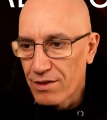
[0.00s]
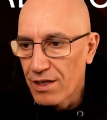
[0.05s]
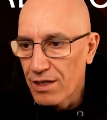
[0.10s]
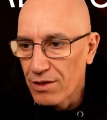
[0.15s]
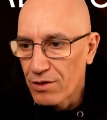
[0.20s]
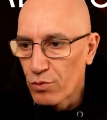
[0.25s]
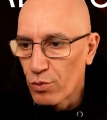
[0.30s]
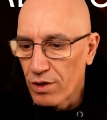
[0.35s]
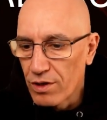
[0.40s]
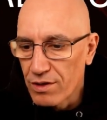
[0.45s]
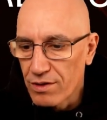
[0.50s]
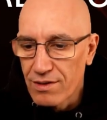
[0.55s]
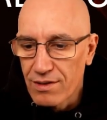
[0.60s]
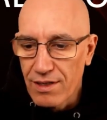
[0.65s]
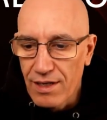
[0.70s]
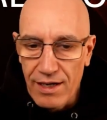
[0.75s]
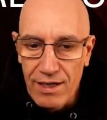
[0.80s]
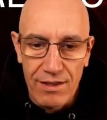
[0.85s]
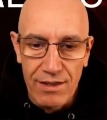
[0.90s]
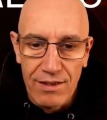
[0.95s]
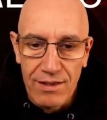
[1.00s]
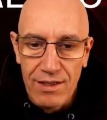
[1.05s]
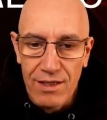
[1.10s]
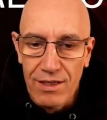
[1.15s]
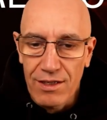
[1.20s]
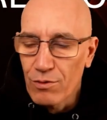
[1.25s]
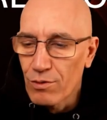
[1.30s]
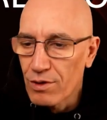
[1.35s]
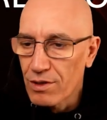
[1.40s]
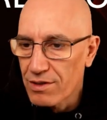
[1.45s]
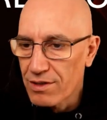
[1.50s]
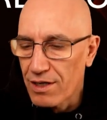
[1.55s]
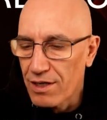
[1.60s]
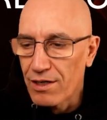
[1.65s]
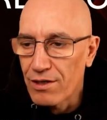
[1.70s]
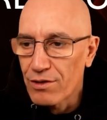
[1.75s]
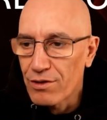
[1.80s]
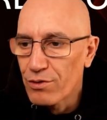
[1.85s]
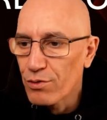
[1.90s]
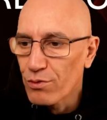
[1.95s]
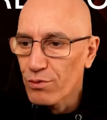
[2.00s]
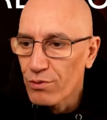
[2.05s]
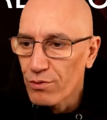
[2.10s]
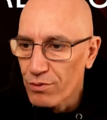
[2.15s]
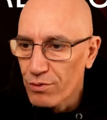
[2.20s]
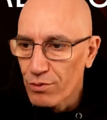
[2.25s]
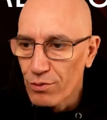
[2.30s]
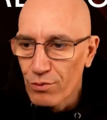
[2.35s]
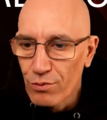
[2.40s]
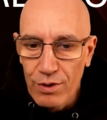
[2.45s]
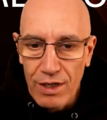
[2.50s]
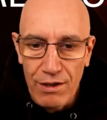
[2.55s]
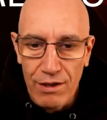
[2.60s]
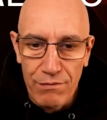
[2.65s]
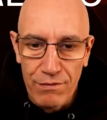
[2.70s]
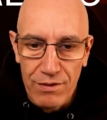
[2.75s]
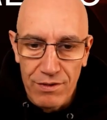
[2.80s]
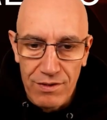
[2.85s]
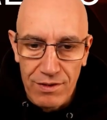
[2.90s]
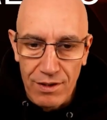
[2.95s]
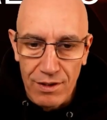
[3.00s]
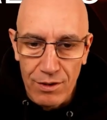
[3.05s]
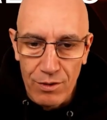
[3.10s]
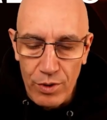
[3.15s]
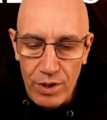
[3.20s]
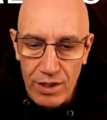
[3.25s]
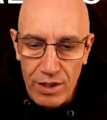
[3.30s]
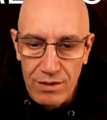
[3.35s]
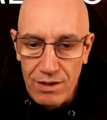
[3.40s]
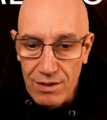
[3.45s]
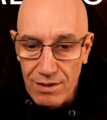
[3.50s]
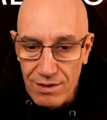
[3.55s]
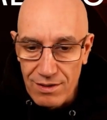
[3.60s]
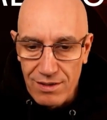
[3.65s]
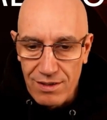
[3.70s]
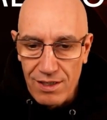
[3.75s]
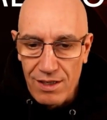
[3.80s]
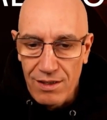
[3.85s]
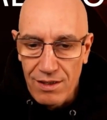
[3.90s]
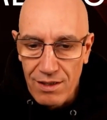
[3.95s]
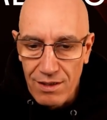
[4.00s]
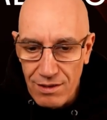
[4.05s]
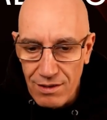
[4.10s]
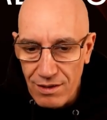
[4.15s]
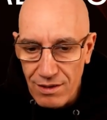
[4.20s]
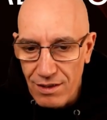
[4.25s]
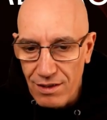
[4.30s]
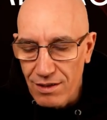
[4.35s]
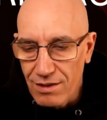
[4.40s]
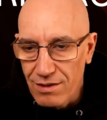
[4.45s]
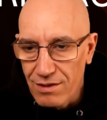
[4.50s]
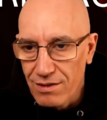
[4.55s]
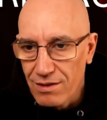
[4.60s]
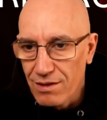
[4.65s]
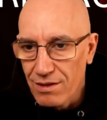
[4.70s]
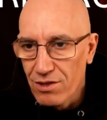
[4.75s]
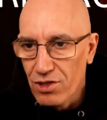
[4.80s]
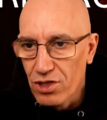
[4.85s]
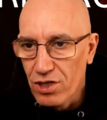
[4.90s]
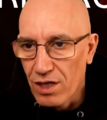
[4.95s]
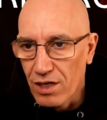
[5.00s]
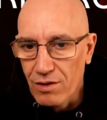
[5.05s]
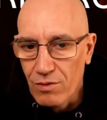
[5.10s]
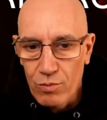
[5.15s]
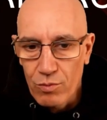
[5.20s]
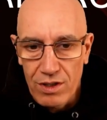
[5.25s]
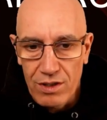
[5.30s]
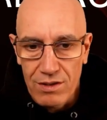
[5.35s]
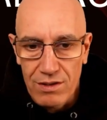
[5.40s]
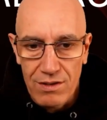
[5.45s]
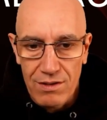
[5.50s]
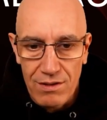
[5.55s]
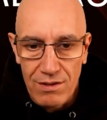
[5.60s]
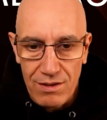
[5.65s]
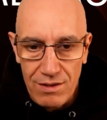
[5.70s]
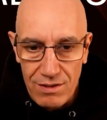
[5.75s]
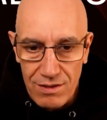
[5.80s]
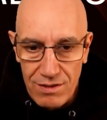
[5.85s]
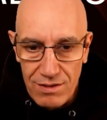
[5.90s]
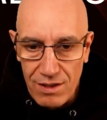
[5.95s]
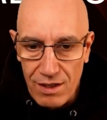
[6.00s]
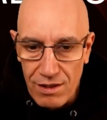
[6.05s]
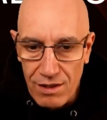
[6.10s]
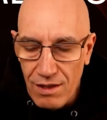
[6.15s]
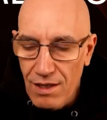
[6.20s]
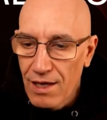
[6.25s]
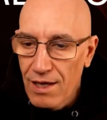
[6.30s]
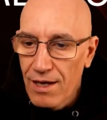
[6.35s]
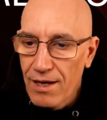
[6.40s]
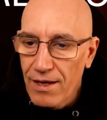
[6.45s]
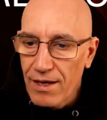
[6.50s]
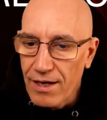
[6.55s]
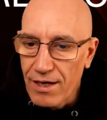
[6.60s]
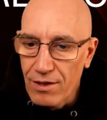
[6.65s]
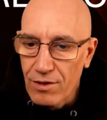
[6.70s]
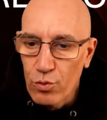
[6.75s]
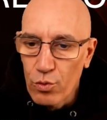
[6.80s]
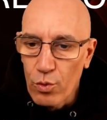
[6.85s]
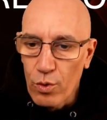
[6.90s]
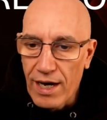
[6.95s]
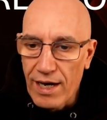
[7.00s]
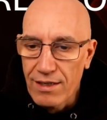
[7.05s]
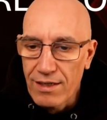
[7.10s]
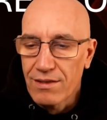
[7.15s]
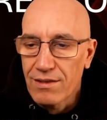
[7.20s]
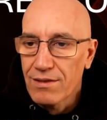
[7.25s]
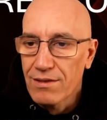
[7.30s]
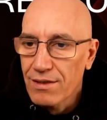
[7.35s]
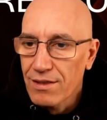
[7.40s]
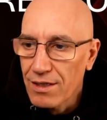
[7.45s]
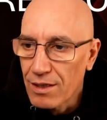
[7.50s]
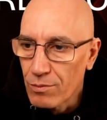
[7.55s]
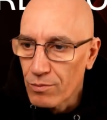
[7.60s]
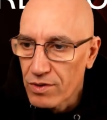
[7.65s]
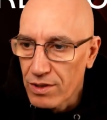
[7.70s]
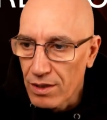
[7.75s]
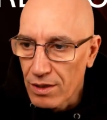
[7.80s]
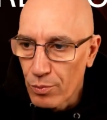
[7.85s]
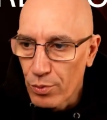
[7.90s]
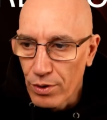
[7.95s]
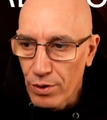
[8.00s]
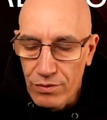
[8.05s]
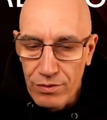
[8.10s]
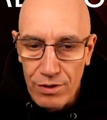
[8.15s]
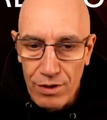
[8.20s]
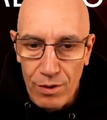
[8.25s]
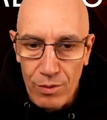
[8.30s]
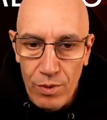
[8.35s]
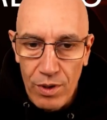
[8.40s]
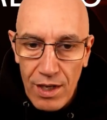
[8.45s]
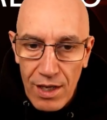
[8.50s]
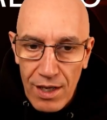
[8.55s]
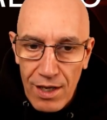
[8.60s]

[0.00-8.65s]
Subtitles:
was there, the king was there to have a stalemate, and suddenly it's checkmate instead, and white comes up on top.